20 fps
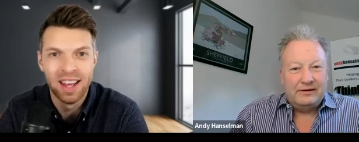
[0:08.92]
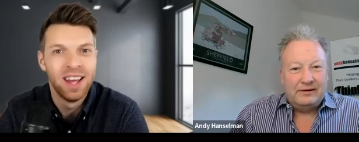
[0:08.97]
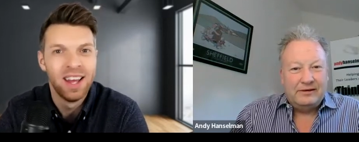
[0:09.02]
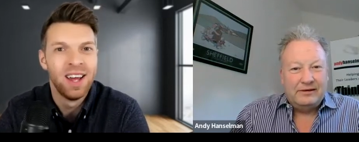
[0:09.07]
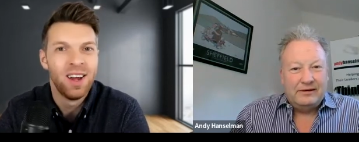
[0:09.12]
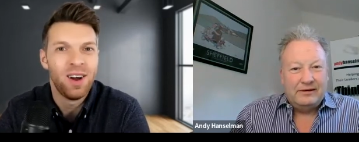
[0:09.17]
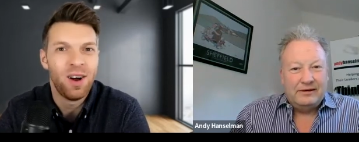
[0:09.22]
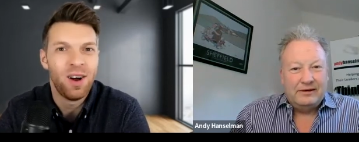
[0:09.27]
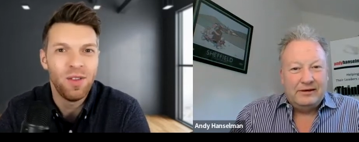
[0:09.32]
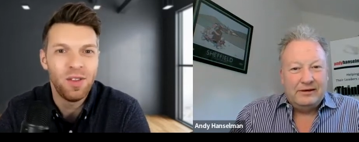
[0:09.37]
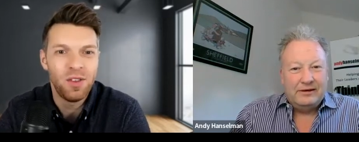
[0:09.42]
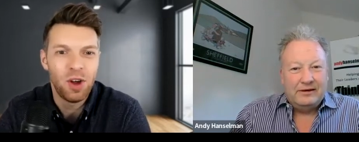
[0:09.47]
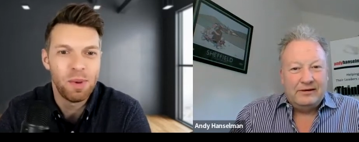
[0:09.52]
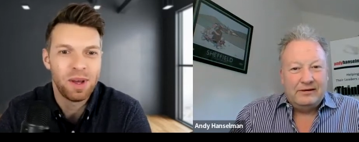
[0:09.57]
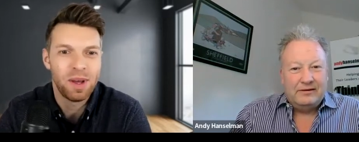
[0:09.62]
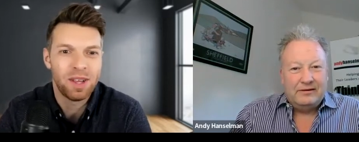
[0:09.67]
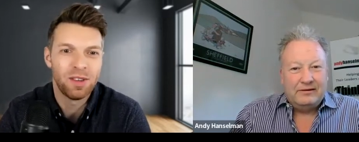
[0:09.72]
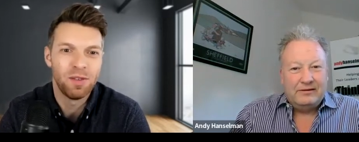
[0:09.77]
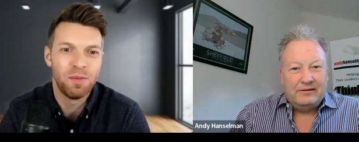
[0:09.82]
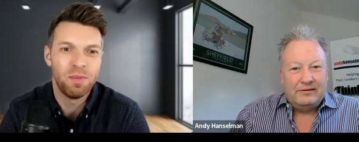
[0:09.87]
Speaker 1: on the
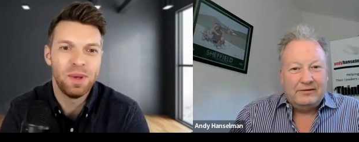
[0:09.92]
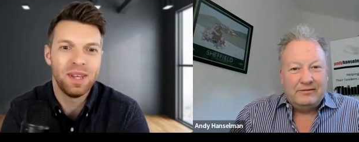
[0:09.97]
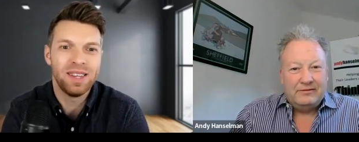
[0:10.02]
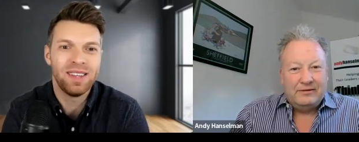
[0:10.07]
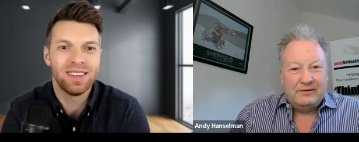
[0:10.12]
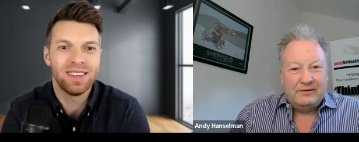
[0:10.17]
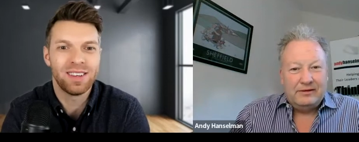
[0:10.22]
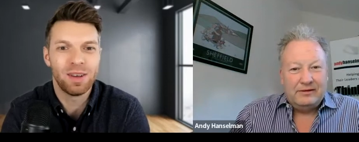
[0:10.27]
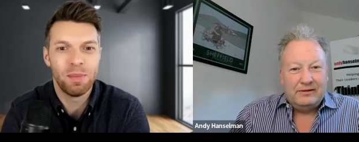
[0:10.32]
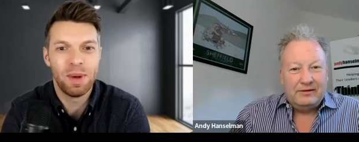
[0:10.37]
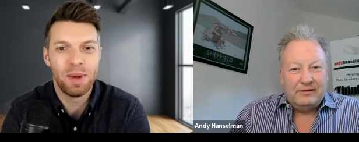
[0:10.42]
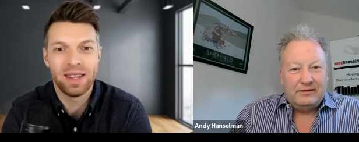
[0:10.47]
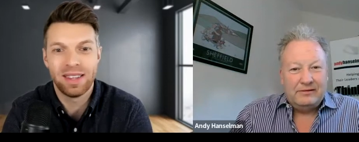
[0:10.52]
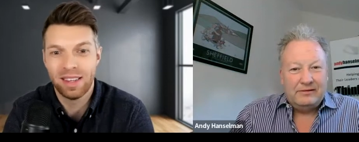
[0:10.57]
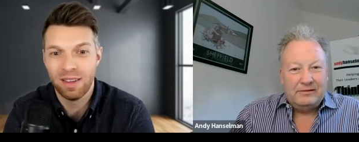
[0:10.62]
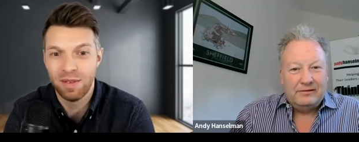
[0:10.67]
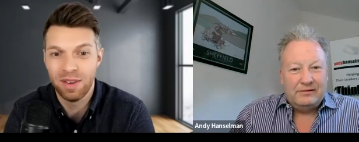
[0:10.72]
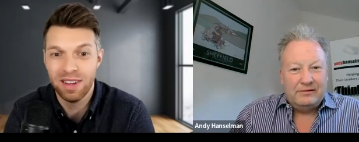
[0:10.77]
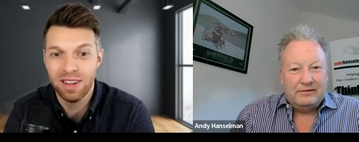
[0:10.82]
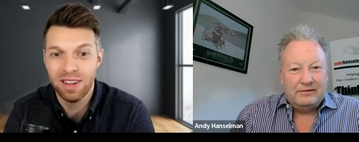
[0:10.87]
topics of business
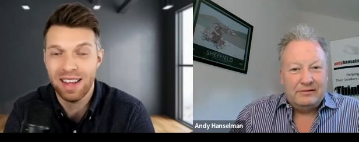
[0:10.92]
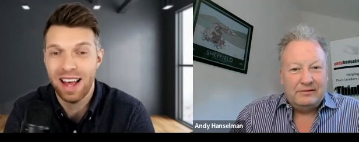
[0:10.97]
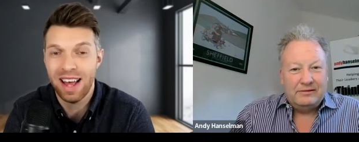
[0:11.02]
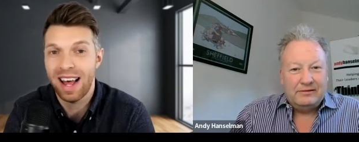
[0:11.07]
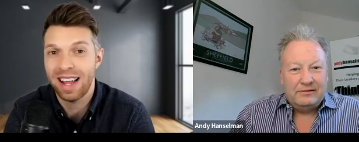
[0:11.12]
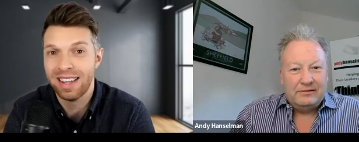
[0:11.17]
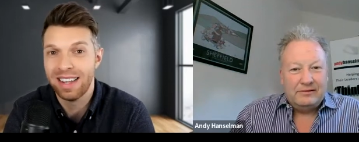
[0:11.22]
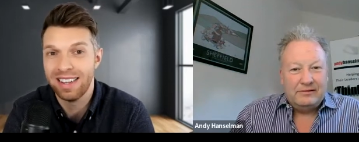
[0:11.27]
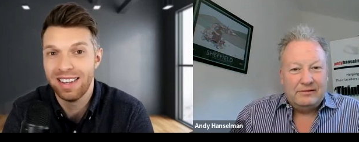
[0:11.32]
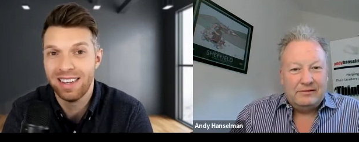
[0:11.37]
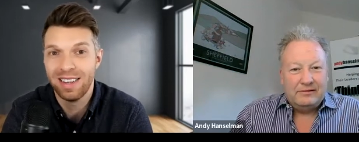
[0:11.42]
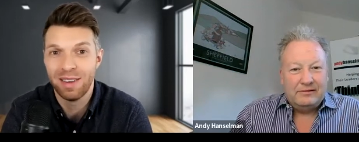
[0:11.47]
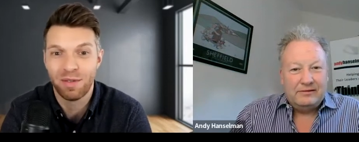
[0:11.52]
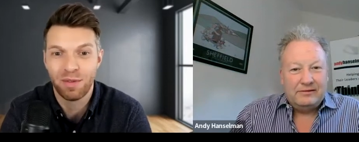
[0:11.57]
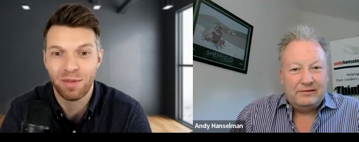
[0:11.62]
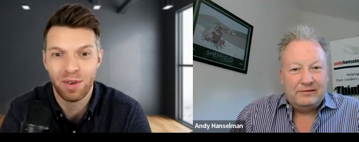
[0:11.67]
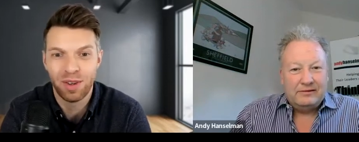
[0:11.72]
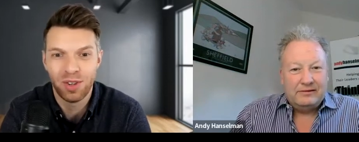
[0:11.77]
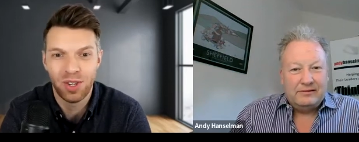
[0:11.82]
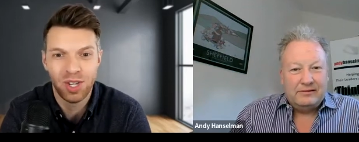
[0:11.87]
competitiveness and
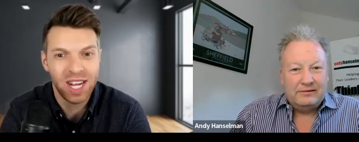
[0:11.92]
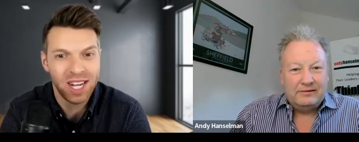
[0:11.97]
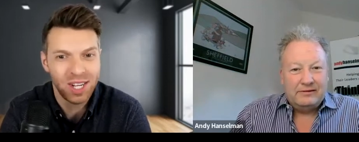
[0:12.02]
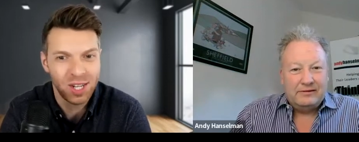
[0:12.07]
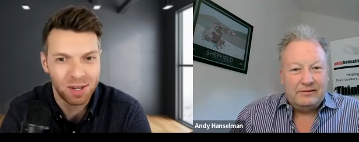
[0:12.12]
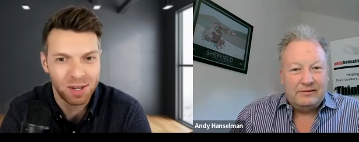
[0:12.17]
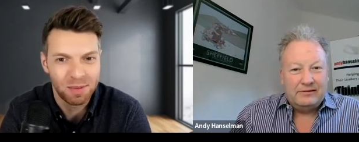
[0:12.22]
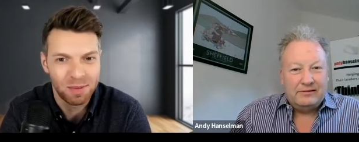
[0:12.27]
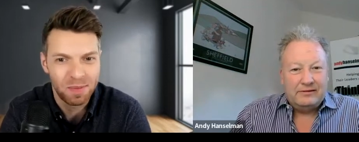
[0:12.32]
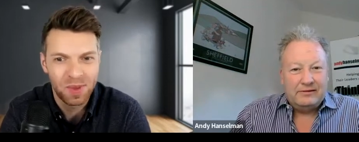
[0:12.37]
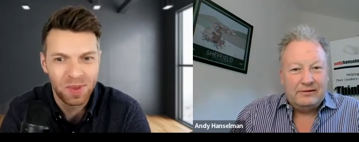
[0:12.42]
differentiation.